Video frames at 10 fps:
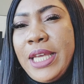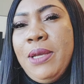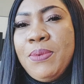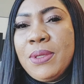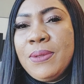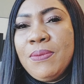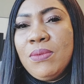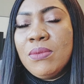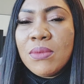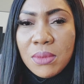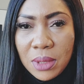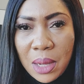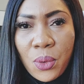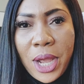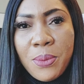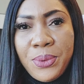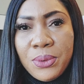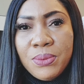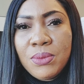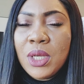tips that will help
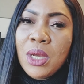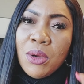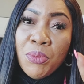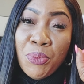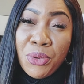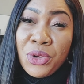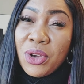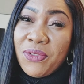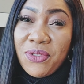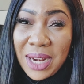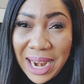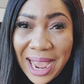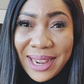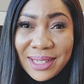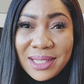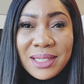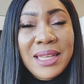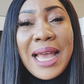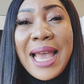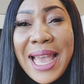you. Book your flight
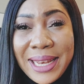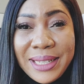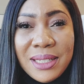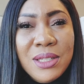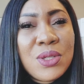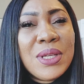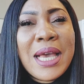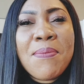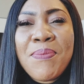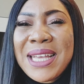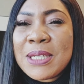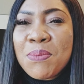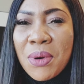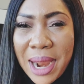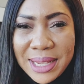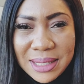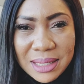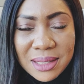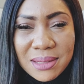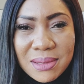early to get best
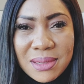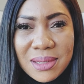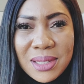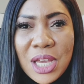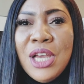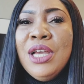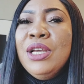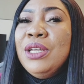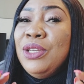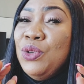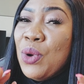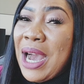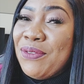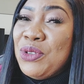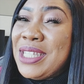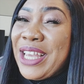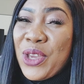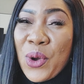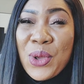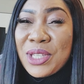prices. You have to
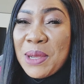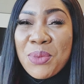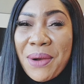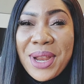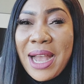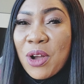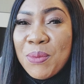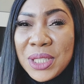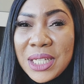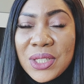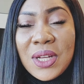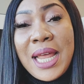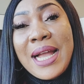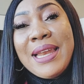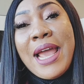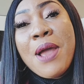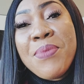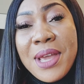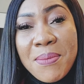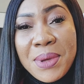secure your temporary accommodation like an
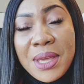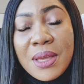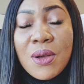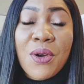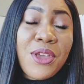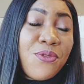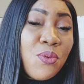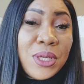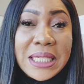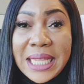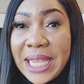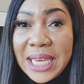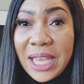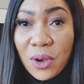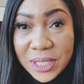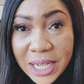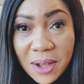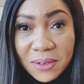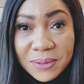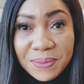Airbnb or if you want to stay in a
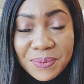hotel.